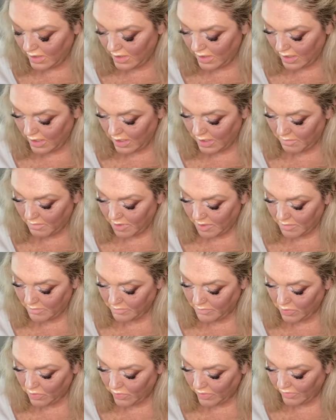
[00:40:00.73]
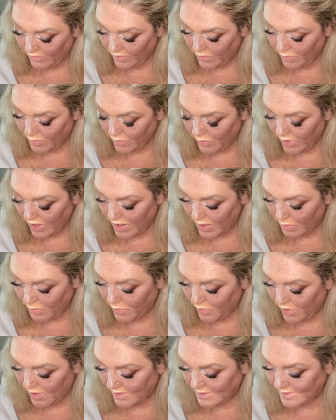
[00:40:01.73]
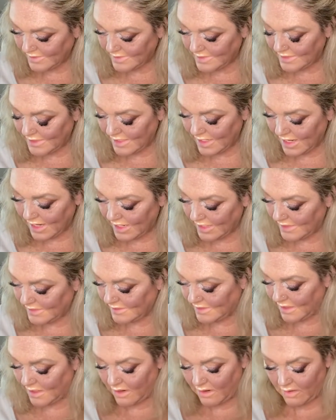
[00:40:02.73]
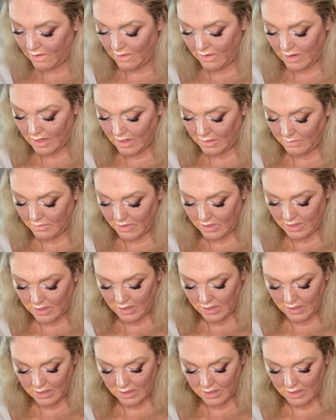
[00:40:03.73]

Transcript: I'm going for kind of bronzy today, so I'm gonna